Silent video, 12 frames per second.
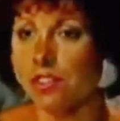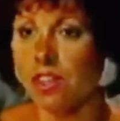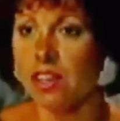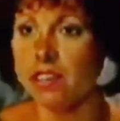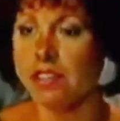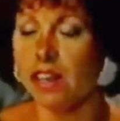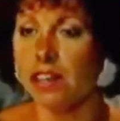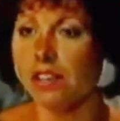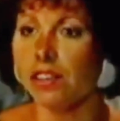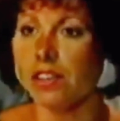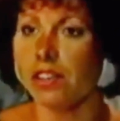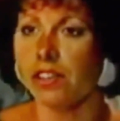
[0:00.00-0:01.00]
And I was
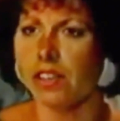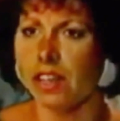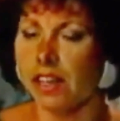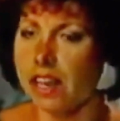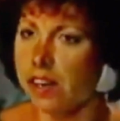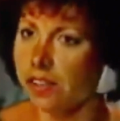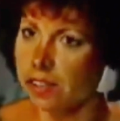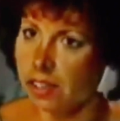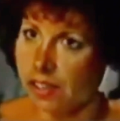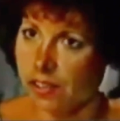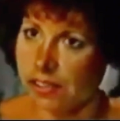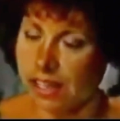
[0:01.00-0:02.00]
trying to tell her, you know,
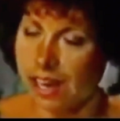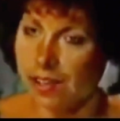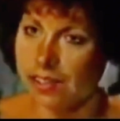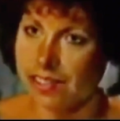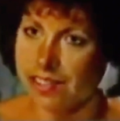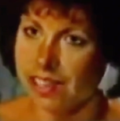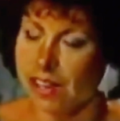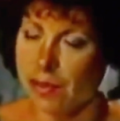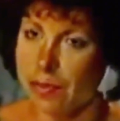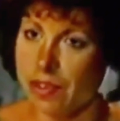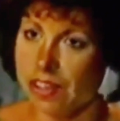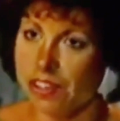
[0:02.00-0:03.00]
get out, go. The
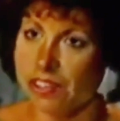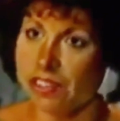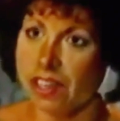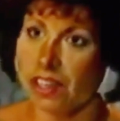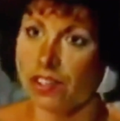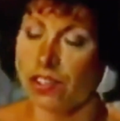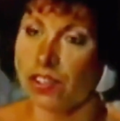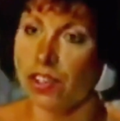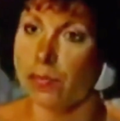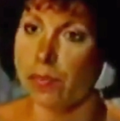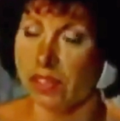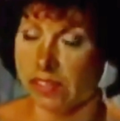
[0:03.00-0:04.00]
house is not important. Just
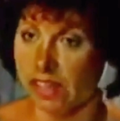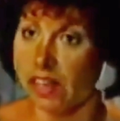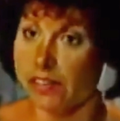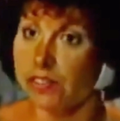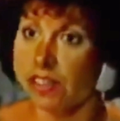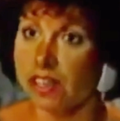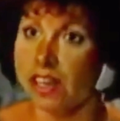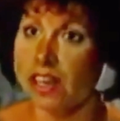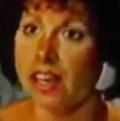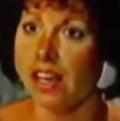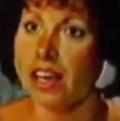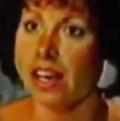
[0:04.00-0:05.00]
take Judy and be
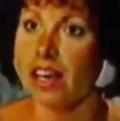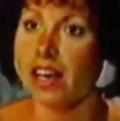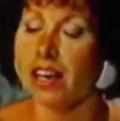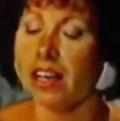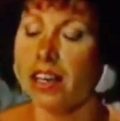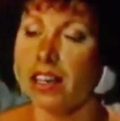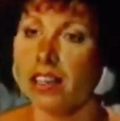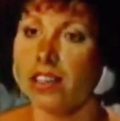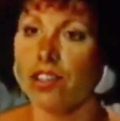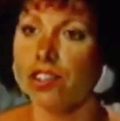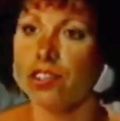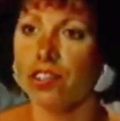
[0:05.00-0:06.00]
safe.
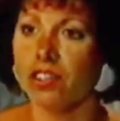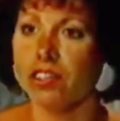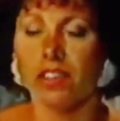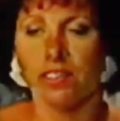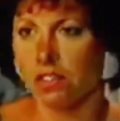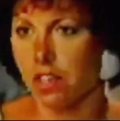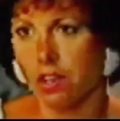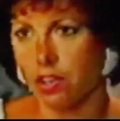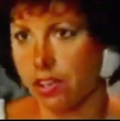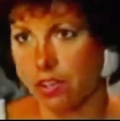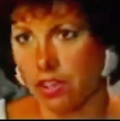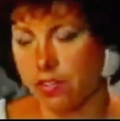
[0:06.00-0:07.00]
And she
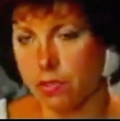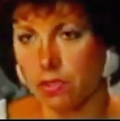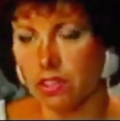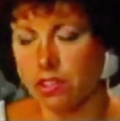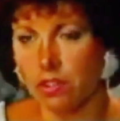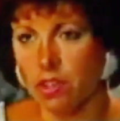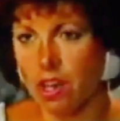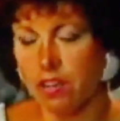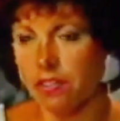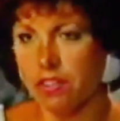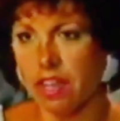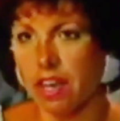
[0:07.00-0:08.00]
says, no, you know, they've
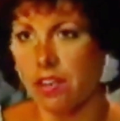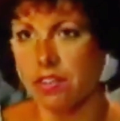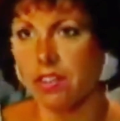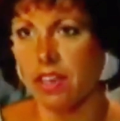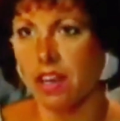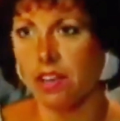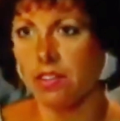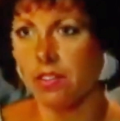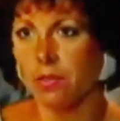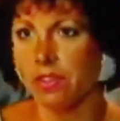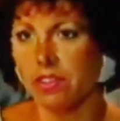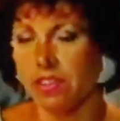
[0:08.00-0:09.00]
worked too hard for the house.
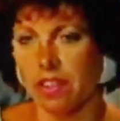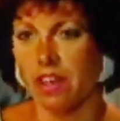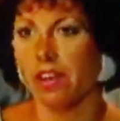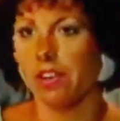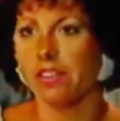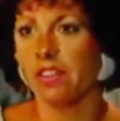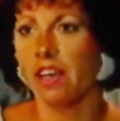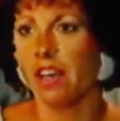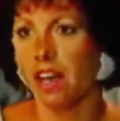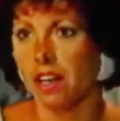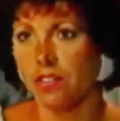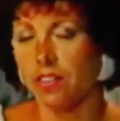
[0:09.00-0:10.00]
The house was
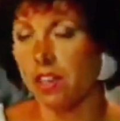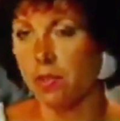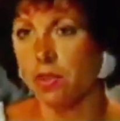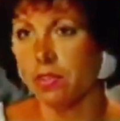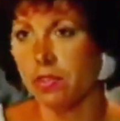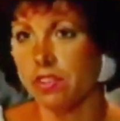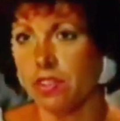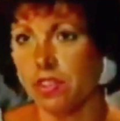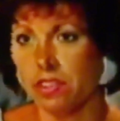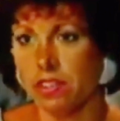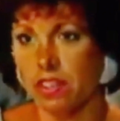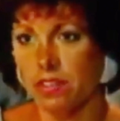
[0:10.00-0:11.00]
theirs. And if
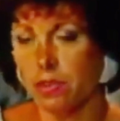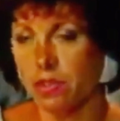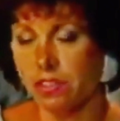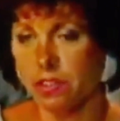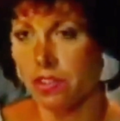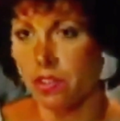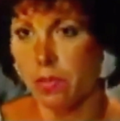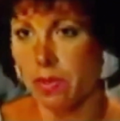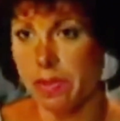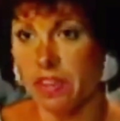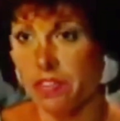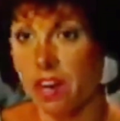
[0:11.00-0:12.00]
anyone was going to leave, it was
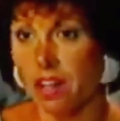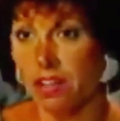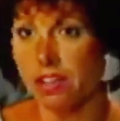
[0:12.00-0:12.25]
going to be